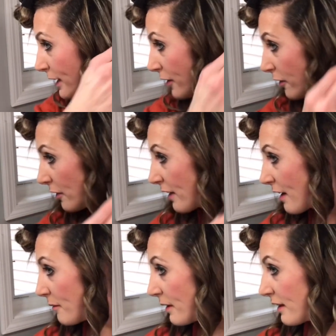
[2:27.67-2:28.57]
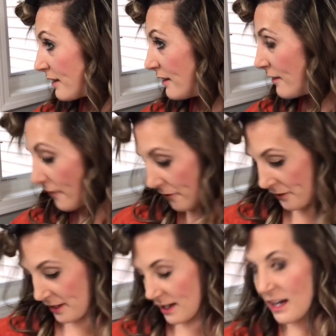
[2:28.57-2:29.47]
curl that one,
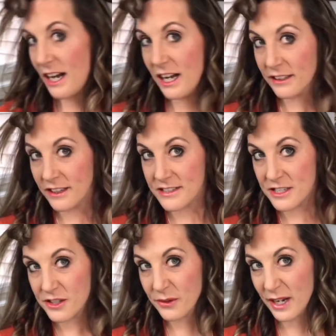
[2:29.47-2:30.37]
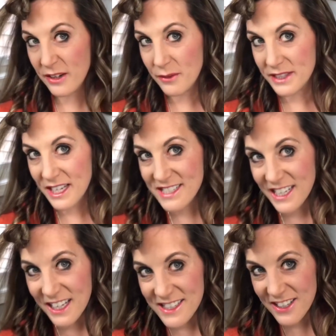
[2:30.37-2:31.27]
because I don't want that to
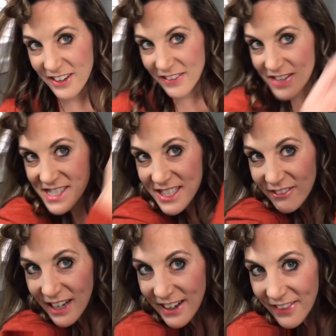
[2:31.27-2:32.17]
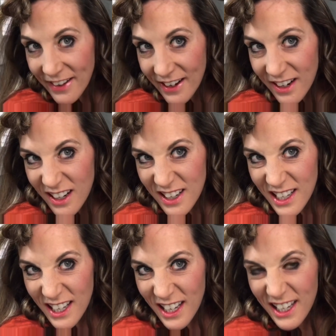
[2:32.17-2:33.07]
get, you can even see right on there,
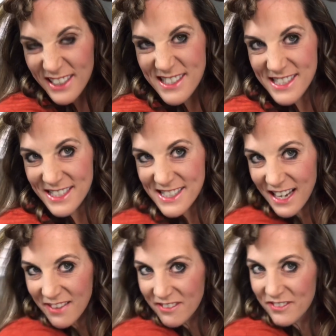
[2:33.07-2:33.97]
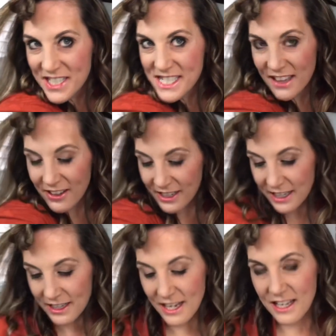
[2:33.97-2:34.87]
it just gets kind of fuzzy
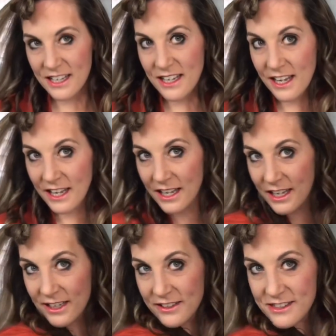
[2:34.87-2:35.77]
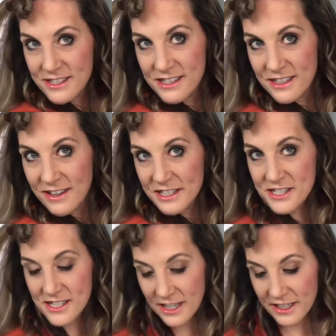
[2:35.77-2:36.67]
looking, and that's
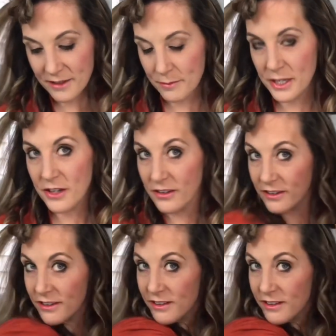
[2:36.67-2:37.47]
not going to be good